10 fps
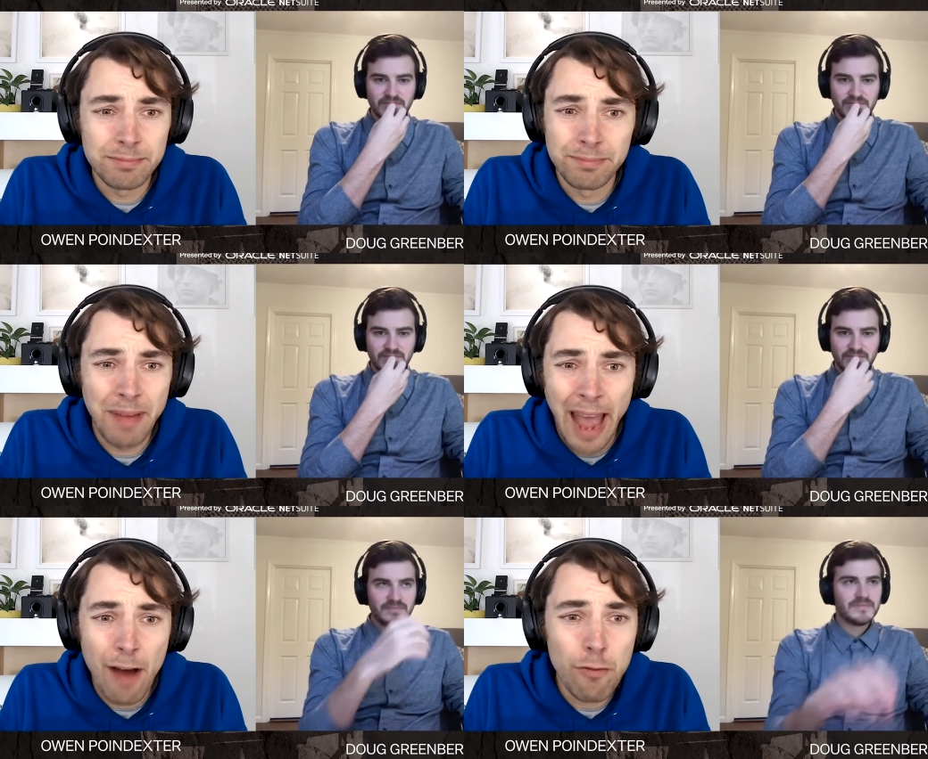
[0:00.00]

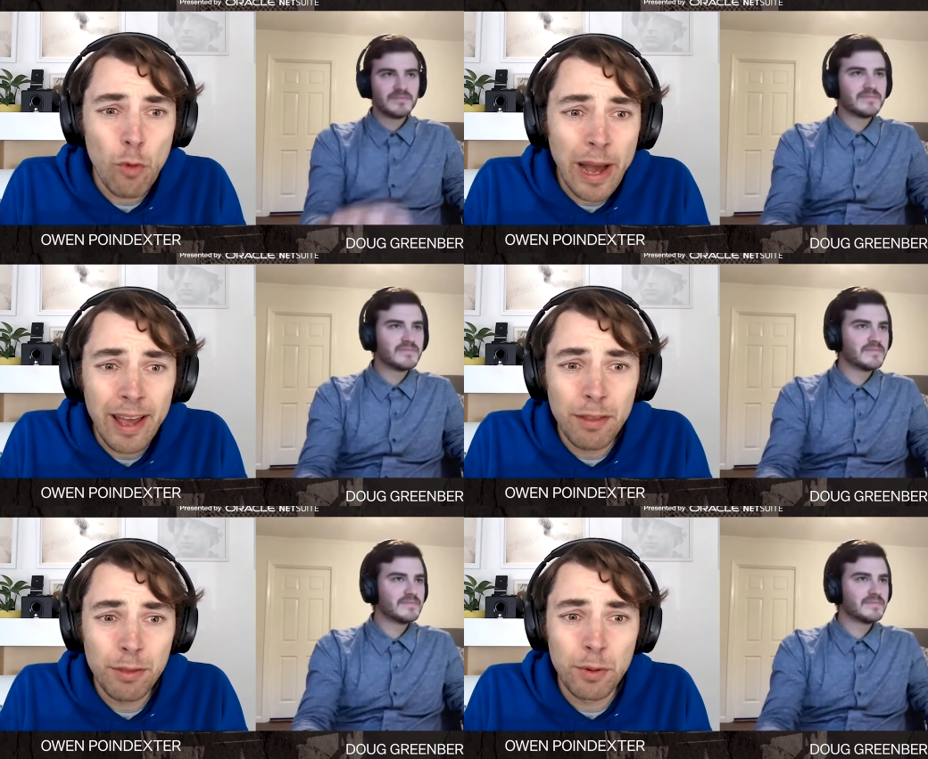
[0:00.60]

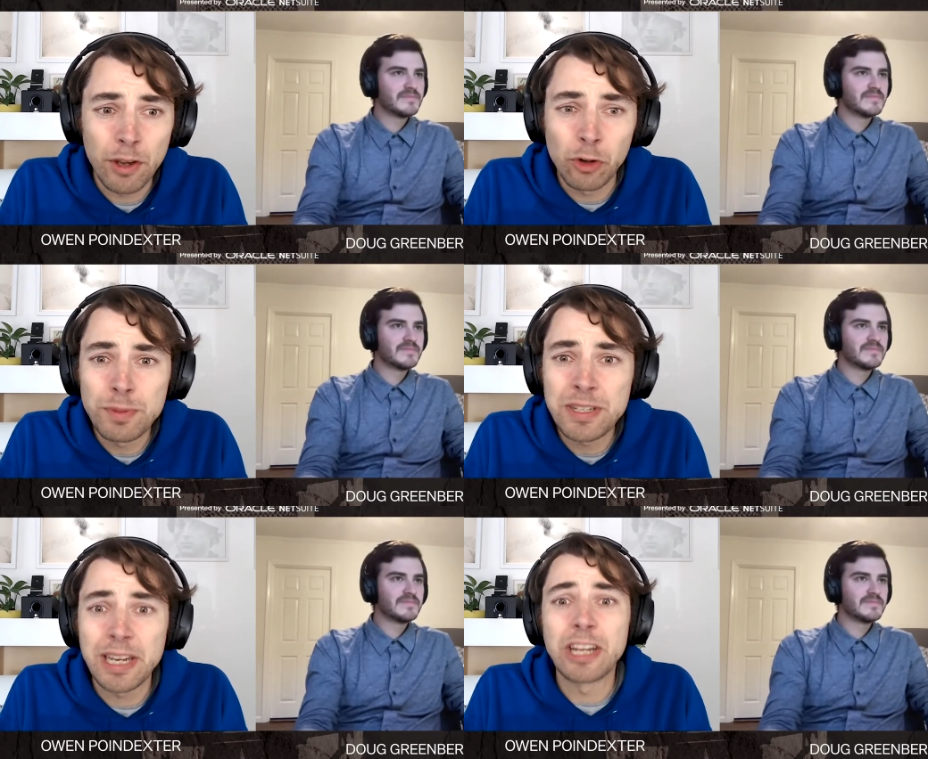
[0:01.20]
Speaker 1: halfway through the group
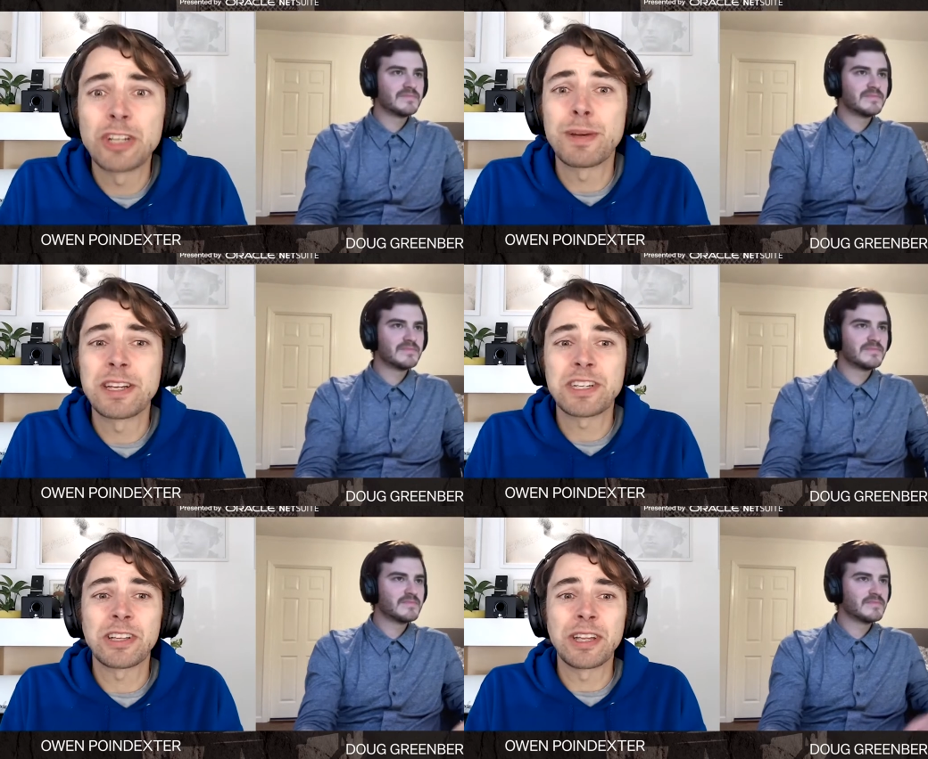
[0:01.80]
stage
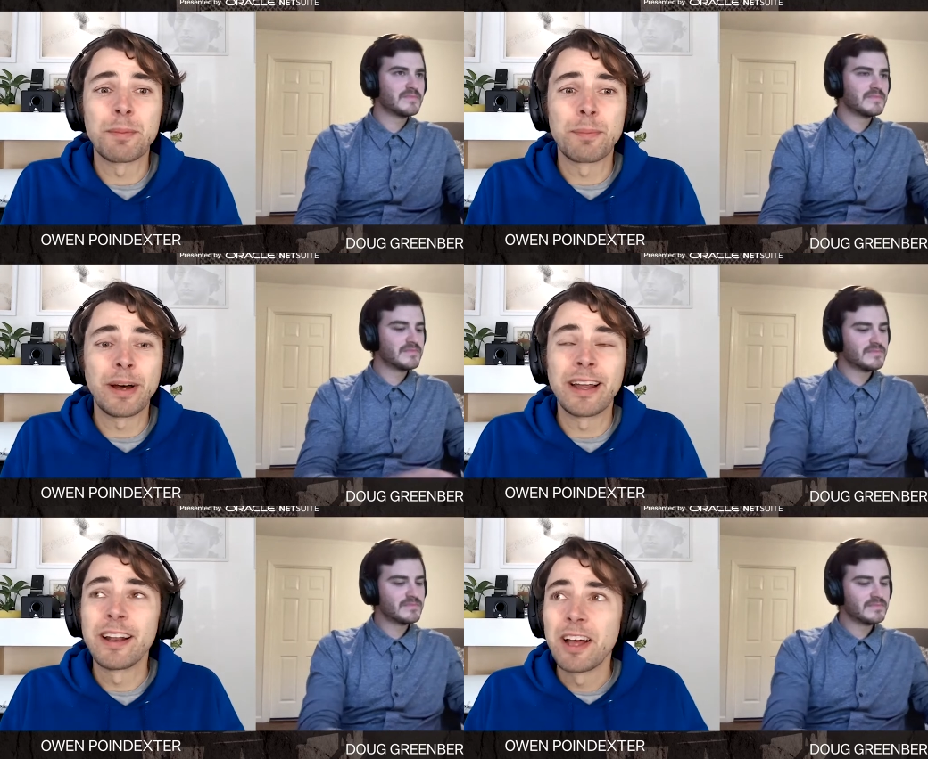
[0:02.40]
basically,
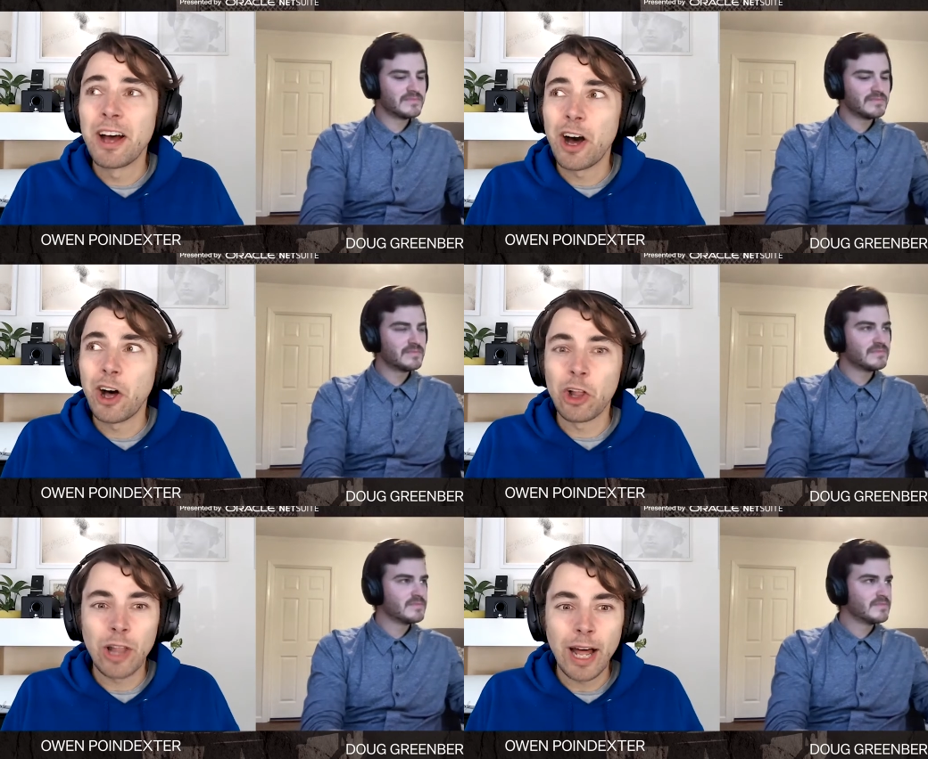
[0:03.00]
but
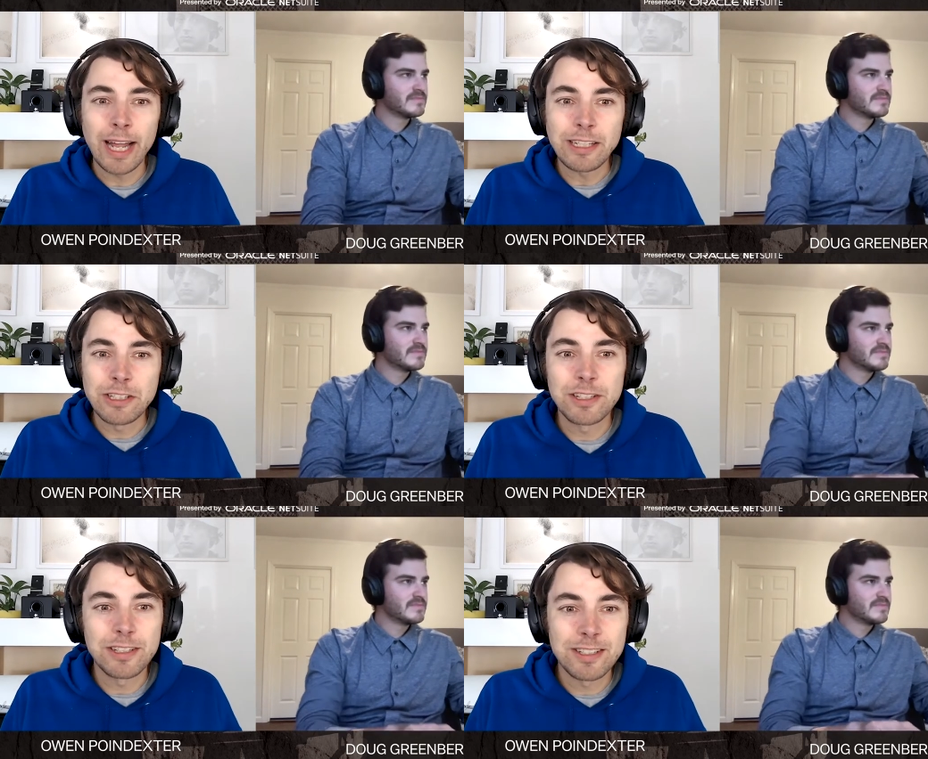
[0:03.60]
a lot
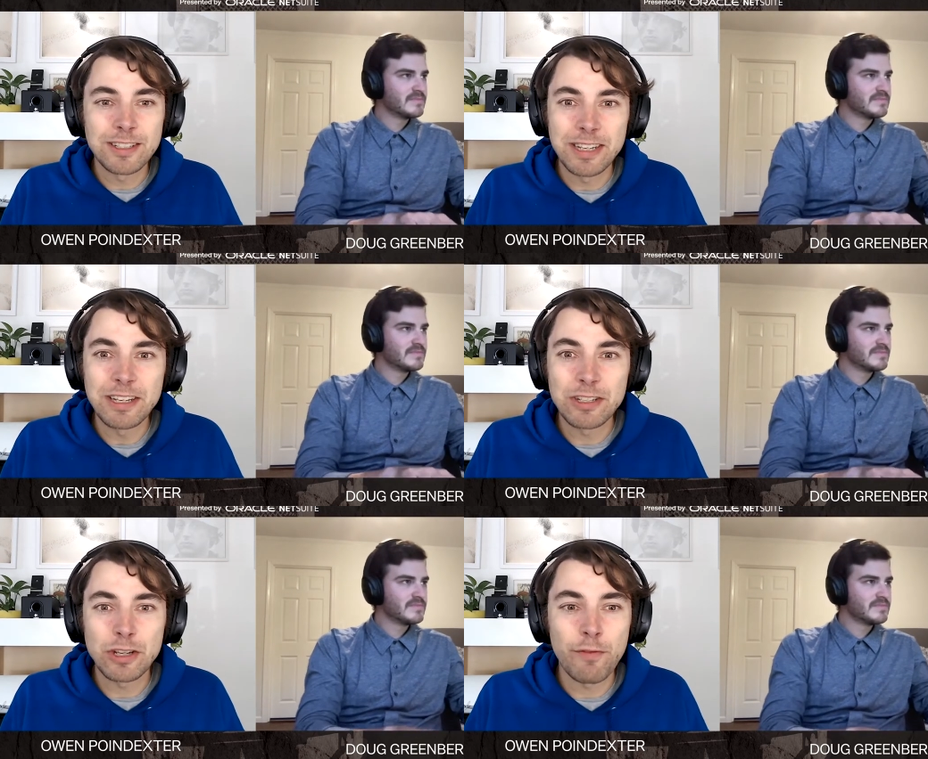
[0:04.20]
to see
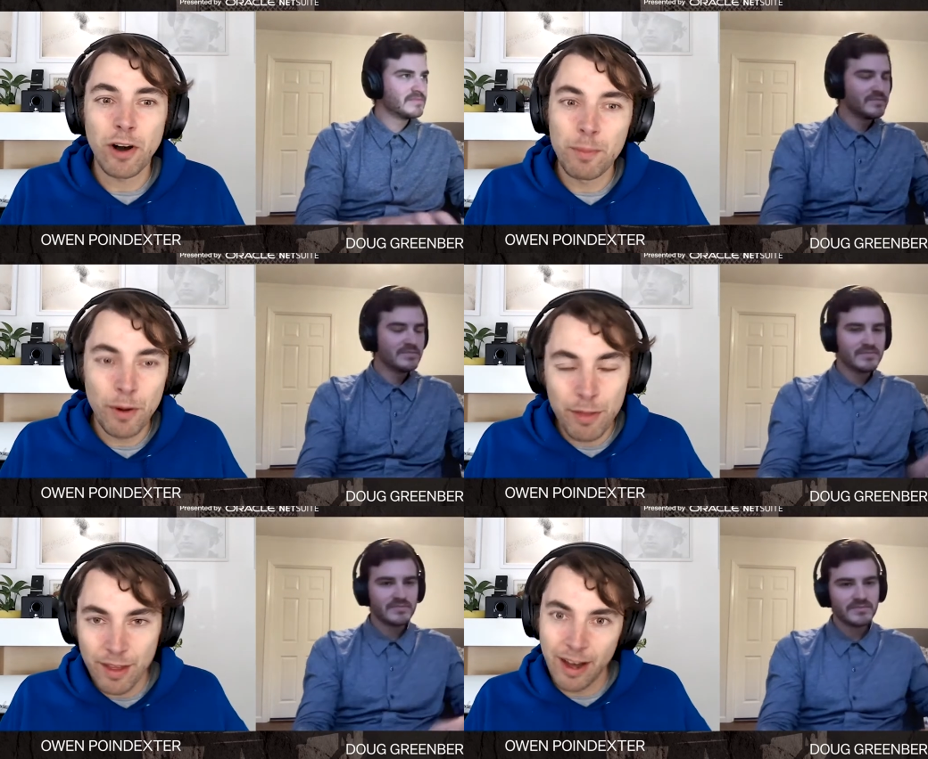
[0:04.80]
so far,
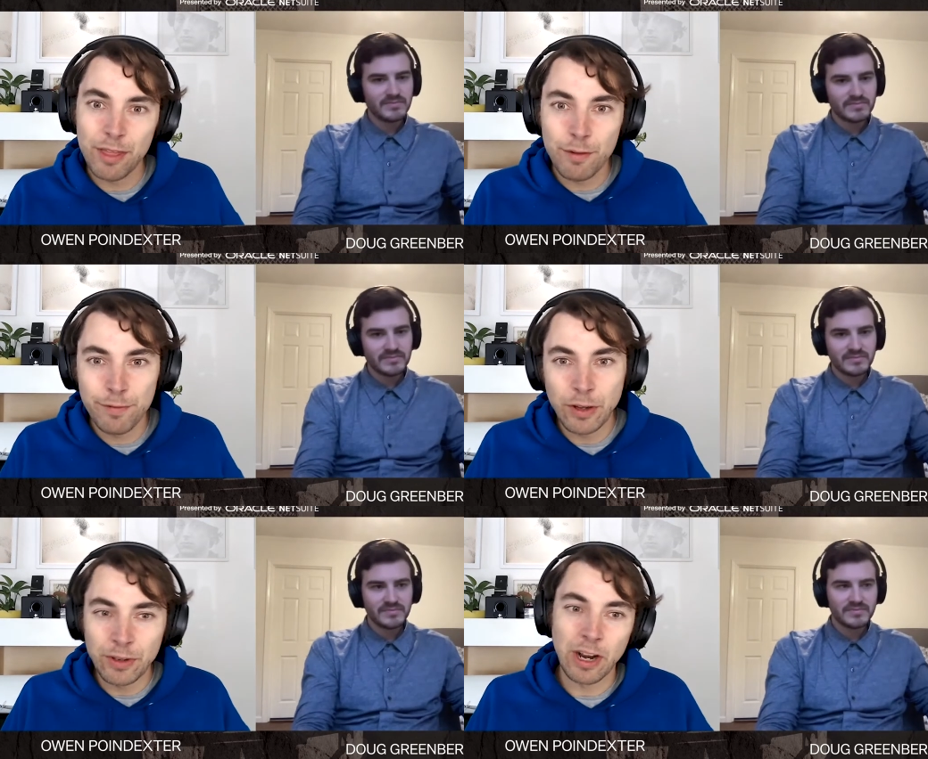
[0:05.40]
both on the
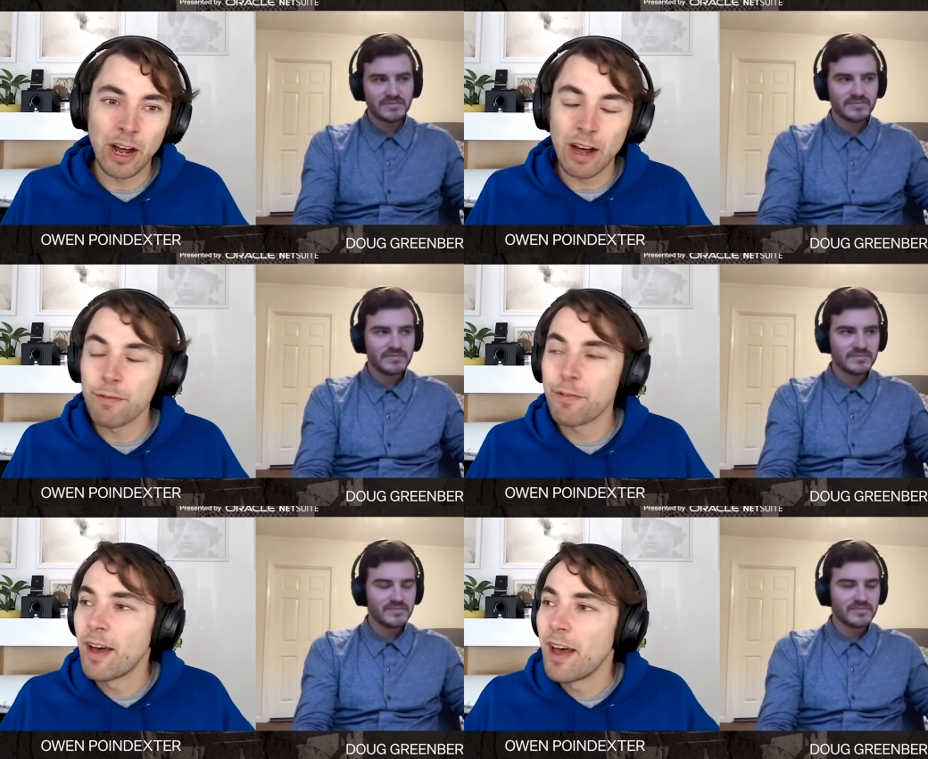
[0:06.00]
field and
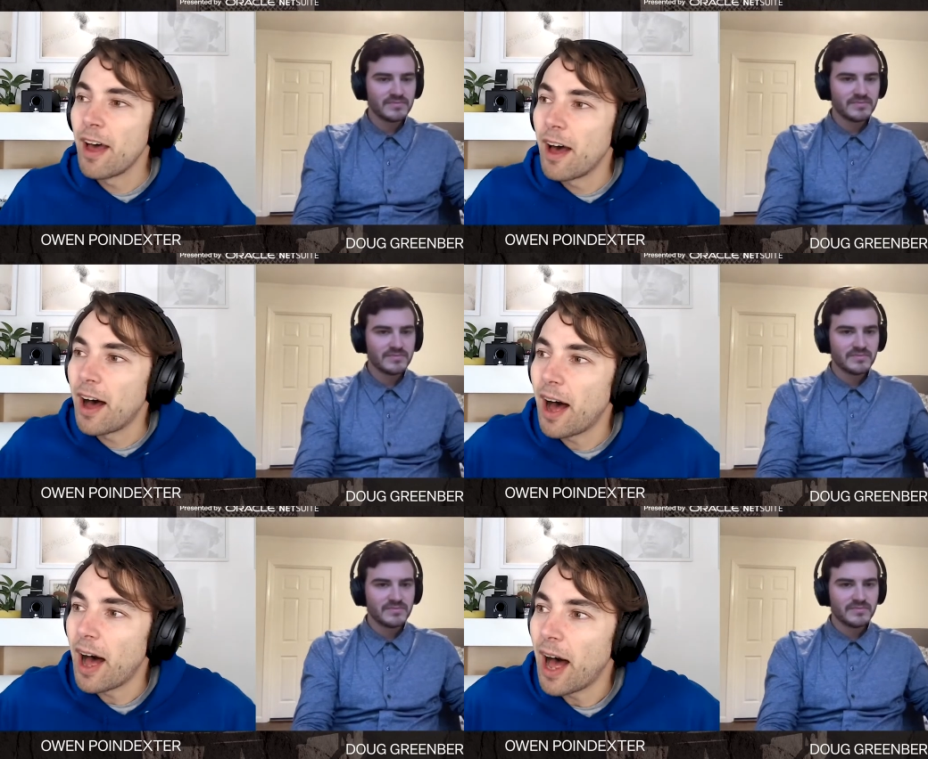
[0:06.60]
off.
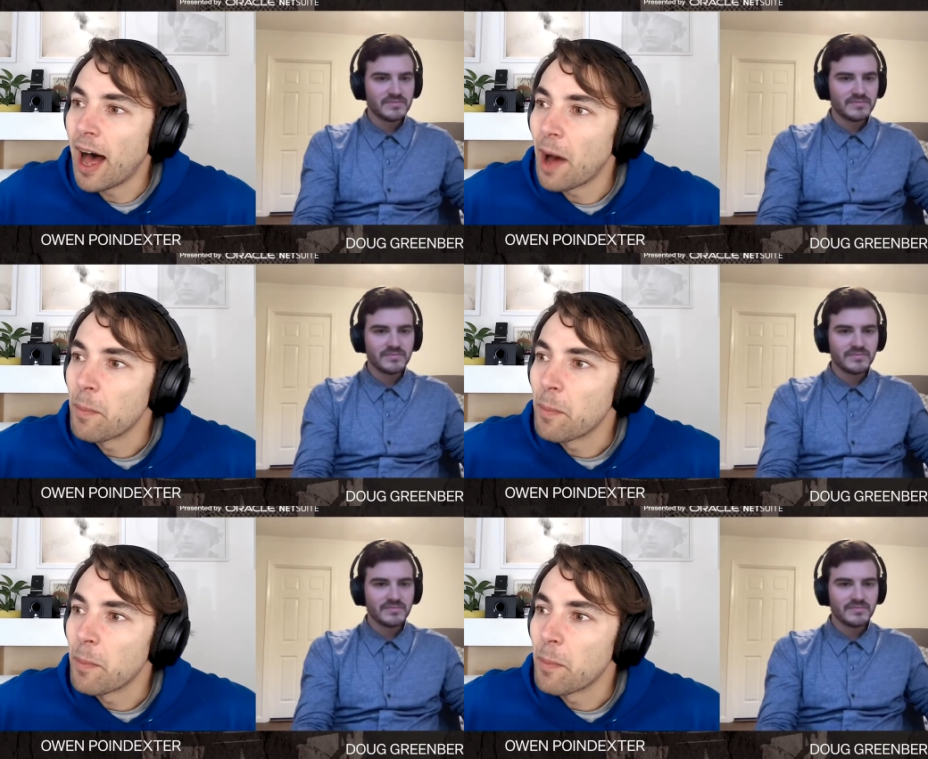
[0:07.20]
Um,